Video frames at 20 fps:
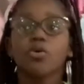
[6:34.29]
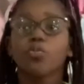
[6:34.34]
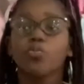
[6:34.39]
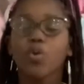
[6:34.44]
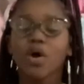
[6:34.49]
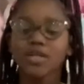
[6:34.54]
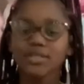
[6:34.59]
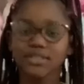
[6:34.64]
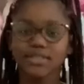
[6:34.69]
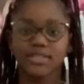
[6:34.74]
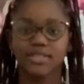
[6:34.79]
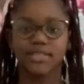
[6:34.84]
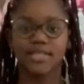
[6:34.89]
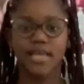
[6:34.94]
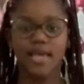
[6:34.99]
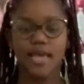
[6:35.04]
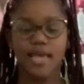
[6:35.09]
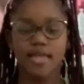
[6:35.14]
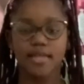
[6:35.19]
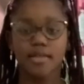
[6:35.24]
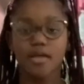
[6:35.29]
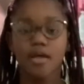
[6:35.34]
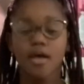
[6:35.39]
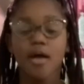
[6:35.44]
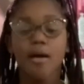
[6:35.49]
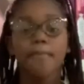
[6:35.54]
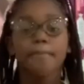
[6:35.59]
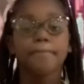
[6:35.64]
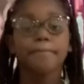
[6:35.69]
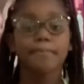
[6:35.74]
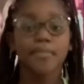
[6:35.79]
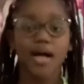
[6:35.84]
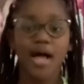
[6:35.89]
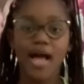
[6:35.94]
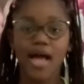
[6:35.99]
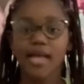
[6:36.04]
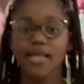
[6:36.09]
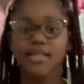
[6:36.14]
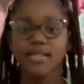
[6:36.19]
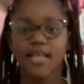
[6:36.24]
Once again,
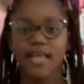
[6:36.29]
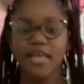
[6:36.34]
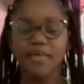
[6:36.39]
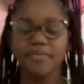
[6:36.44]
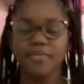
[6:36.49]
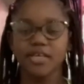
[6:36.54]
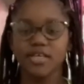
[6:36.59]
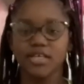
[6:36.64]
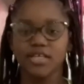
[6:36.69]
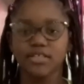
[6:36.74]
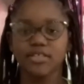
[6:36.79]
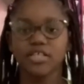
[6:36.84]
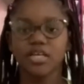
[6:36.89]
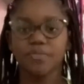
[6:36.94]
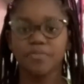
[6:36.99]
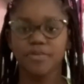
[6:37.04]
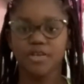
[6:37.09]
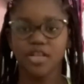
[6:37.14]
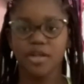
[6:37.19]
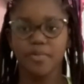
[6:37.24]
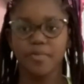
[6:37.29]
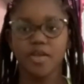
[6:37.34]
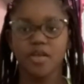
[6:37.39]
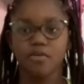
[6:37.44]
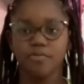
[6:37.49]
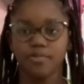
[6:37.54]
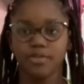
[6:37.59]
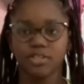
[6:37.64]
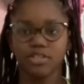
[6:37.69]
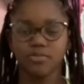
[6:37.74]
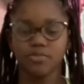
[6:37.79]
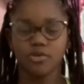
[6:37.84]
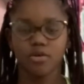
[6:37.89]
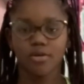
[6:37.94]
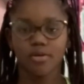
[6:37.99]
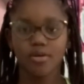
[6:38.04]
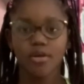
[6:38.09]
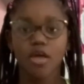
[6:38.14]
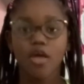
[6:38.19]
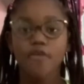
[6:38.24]
my name is
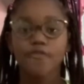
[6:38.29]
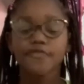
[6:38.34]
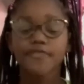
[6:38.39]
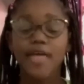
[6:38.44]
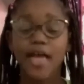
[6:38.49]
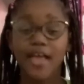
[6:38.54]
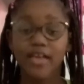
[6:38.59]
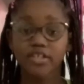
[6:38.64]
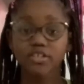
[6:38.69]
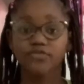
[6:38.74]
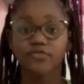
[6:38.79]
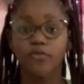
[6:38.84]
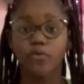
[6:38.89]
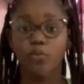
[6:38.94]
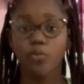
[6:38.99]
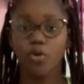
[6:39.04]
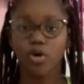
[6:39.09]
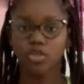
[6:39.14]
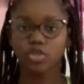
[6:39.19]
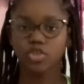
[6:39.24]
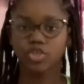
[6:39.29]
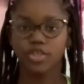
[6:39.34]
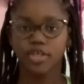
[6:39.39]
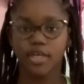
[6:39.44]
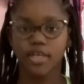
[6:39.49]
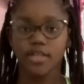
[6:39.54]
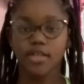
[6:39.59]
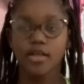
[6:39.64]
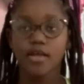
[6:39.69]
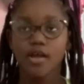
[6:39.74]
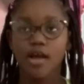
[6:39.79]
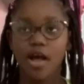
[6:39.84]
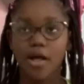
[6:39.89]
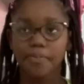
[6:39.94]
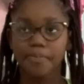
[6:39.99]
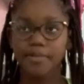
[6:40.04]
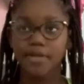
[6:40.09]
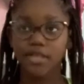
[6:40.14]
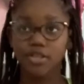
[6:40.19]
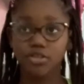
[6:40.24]
Ebinemi. Thanks for watching,
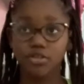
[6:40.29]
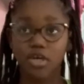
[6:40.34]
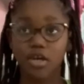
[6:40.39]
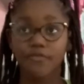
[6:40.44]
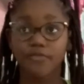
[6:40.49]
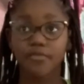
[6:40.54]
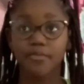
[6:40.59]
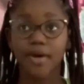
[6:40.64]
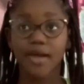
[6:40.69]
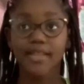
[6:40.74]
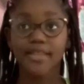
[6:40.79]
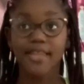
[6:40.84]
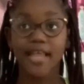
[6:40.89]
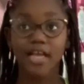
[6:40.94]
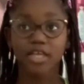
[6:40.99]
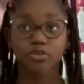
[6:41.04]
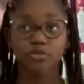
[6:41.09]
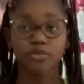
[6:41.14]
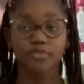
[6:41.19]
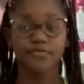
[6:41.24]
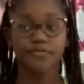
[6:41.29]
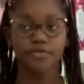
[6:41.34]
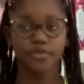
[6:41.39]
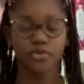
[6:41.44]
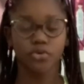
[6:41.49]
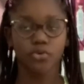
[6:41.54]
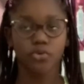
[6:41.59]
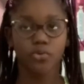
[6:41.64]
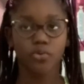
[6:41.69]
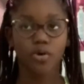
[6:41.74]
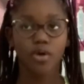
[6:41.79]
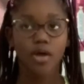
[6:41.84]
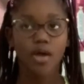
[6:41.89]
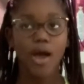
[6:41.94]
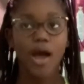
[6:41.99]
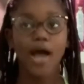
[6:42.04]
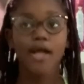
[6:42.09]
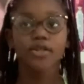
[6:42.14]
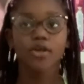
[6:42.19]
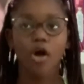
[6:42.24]
and please look out for my next review.
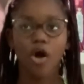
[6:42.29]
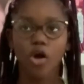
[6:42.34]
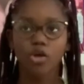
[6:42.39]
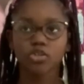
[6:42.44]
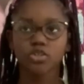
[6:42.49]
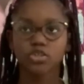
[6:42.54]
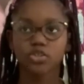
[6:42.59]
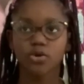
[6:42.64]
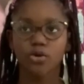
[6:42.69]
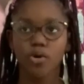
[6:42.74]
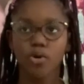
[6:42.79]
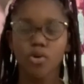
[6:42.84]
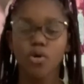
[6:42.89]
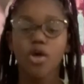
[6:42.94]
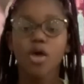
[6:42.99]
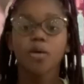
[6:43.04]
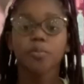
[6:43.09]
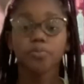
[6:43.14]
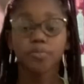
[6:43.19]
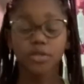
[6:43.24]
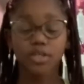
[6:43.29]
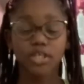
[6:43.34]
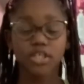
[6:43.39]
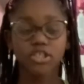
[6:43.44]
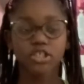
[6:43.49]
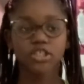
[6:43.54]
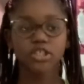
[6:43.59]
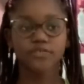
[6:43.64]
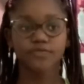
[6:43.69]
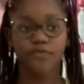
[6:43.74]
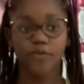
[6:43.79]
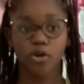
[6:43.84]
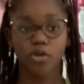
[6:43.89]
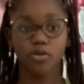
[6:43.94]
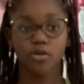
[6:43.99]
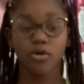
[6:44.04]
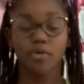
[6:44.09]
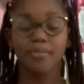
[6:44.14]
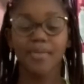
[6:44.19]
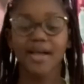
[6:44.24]
And also, please
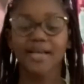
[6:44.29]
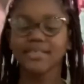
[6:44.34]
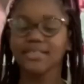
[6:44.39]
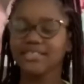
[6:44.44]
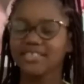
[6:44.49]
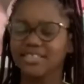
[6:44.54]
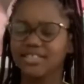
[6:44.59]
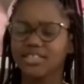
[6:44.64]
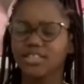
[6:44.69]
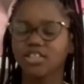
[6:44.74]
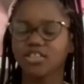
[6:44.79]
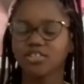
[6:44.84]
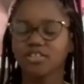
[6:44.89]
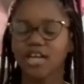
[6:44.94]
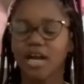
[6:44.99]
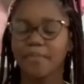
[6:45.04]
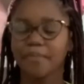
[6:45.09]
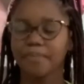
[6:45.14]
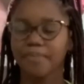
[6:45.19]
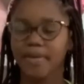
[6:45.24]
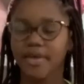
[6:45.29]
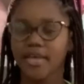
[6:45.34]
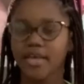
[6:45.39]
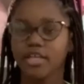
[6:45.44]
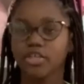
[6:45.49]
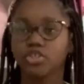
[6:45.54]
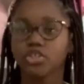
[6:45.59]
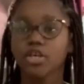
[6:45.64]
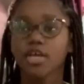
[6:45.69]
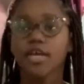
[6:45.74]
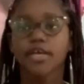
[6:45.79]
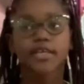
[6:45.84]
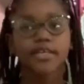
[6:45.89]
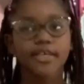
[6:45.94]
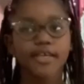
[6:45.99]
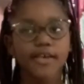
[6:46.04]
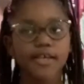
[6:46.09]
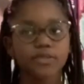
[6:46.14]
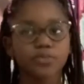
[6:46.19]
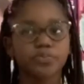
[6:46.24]
follow my Instagram page,
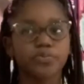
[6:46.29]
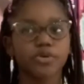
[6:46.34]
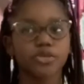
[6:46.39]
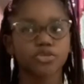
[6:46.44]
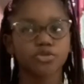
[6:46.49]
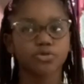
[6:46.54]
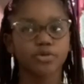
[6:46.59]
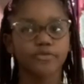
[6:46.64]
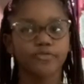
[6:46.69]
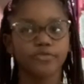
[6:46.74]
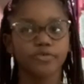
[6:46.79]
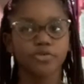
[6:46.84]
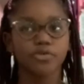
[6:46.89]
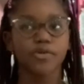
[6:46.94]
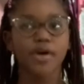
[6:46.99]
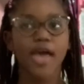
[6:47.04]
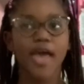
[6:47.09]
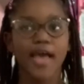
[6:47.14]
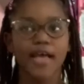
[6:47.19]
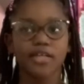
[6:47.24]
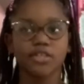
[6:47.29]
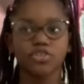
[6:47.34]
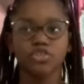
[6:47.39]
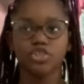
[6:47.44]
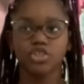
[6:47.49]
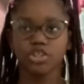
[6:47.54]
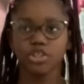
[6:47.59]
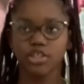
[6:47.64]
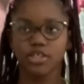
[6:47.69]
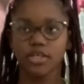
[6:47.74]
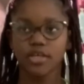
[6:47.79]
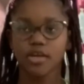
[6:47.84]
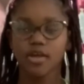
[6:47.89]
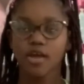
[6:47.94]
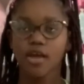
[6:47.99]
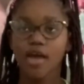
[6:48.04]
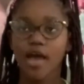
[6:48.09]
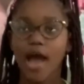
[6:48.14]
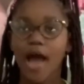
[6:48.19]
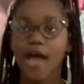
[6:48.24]
Kidsbooksreviewng.
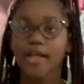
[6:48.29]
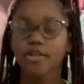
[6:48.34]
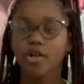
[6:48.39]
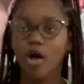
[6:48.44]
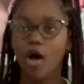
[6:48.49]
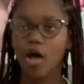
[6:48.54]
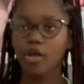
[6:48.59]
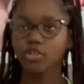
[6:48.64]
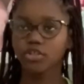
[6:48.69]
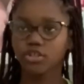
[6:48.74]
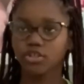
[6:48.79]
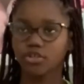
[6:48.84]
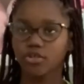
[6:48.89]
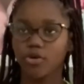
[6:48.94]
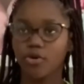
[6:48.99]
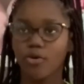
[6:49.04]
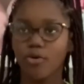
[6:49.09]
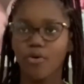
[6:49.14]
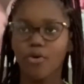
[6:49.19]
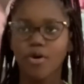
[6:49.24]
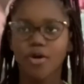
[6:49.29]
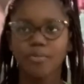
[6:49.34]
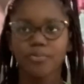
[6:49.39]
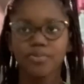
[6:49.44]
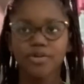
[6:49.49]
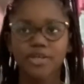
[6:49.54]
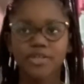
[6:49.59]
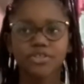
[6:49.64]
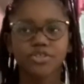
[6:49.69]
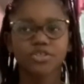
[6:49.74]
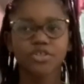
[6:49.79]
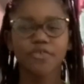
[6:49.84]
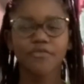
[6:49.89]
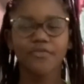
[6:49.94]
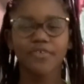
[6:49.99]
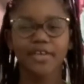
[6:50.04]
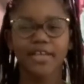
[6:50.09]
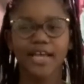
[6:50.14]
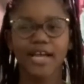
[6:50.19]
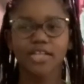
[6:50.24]
And also, please don't
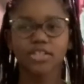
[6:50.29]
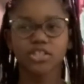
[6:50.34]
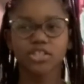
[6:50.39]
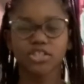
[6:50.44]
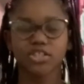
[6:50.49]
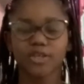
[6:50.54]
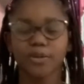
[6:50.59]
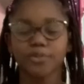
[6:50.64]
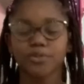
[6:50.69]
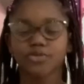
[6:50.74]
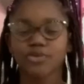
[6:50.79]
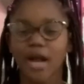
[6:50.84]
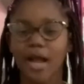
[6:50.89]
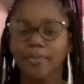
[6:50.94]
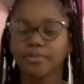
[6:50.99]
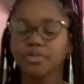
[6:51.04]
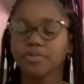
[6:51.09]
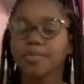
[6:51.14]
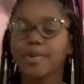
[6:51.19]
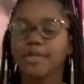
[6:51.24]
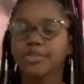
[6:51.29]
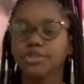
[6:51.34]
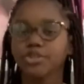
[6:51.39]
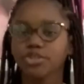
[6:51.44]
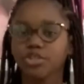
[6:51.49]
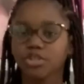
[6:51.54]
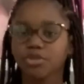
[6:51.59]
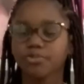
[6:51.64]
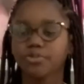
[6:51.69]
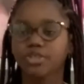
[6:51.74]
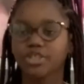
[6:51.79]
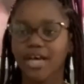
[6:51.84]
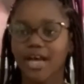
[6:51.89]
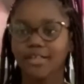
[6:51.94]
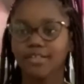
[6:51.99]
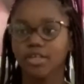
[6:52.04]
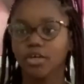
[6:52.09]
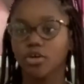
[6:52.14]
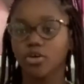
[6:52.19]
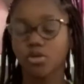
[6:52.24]
forget to subscribe to my YouTube
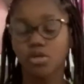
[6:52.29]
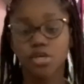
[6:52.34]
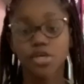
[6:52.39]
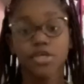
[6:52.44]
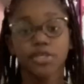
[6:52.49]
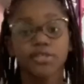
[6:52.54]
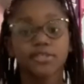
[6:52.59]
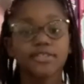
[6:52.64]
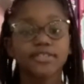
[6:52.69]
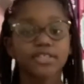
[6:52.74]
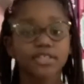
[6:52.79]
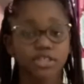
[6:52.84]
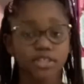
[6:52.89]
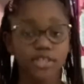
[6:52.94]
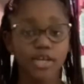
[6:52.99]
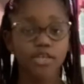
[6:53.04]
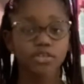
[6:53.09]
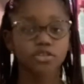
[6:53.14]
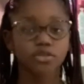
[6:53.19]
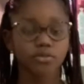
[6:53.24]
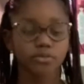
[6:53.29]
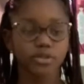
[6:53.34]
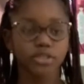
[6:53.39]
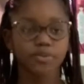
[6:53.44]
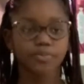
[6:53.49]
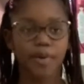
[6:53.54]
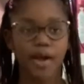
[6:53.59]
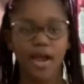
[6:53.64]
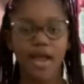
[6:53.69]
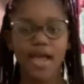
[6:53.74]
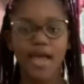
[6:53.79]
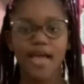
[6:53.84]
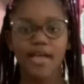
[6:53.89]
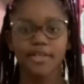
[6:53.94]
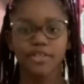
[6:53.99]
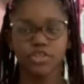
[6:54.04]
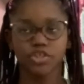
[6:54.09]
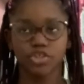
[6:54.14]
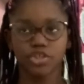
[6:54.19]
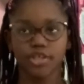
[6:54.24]
channel, Sisters Who Inspire
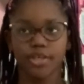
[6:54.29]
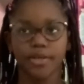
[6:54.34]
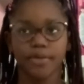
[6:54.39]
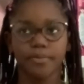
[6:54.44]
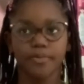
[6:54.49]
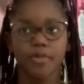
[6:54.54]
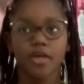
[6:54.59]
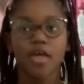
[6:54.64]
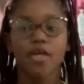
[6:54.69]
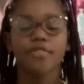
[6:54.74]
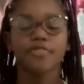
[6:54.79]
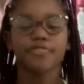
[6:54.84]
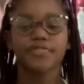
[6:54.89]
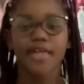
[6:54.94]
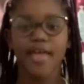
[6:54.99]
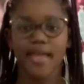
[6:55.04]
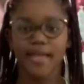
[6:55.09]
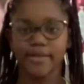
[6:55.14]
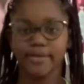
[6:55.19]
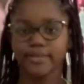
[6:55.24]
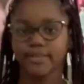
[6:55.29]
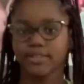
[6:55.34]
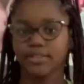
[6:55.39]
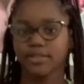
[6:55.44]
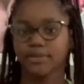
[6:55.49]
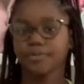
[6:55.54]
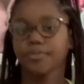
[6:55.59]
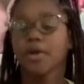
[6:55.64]
NG. Thanks.